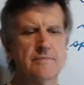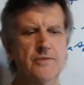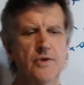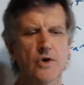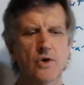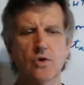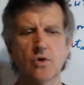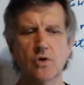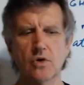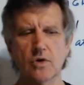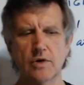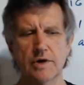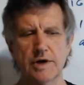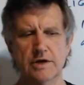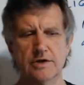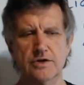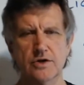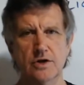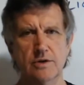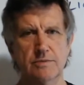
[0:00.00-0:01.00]
or in
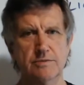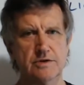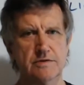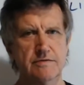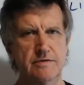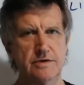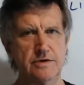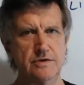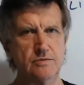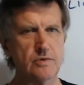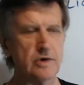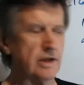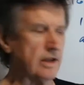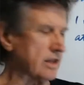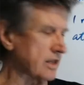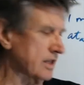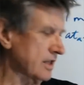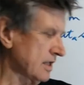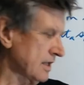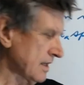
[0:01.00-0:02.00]
terms of its width.
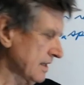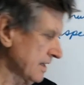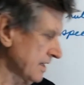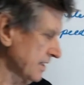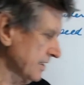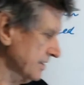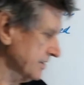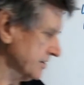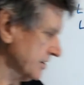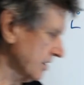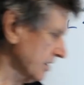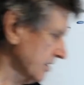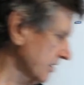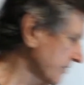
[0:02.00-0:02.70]
So